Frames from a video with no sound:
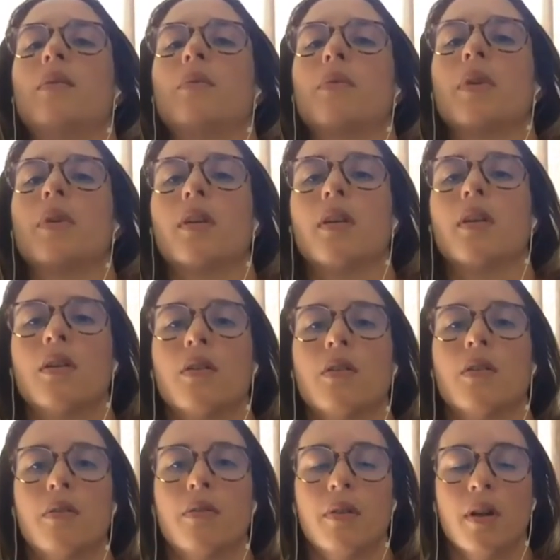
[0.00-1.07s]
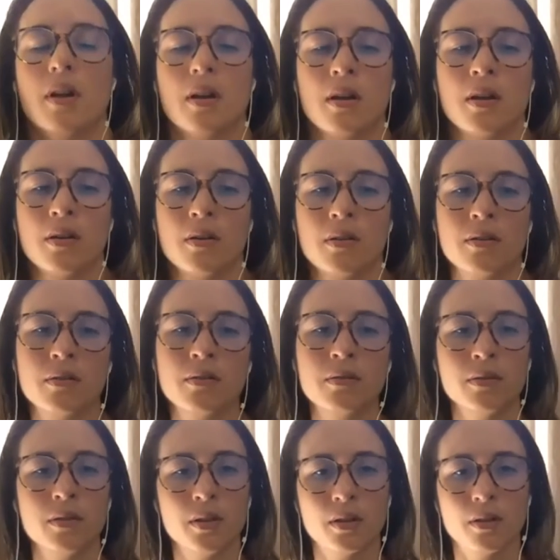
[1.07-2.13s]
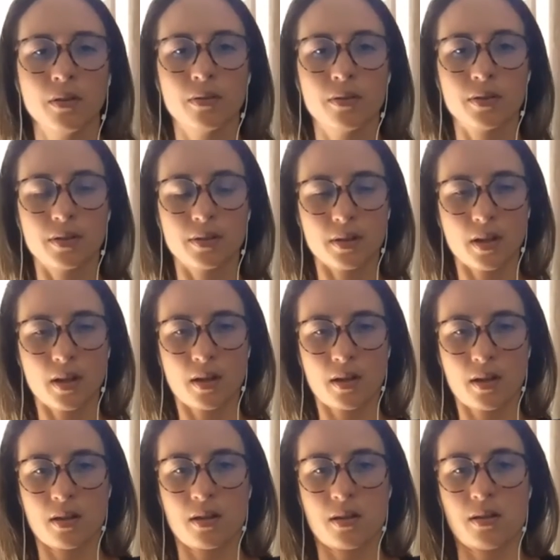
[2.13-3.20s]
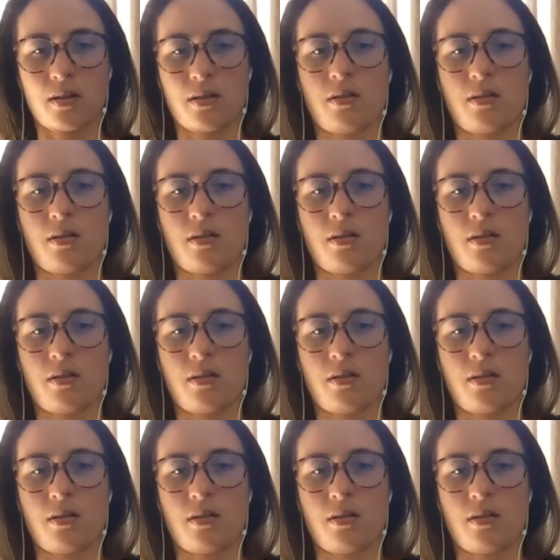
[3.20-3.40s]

we can go around the other side.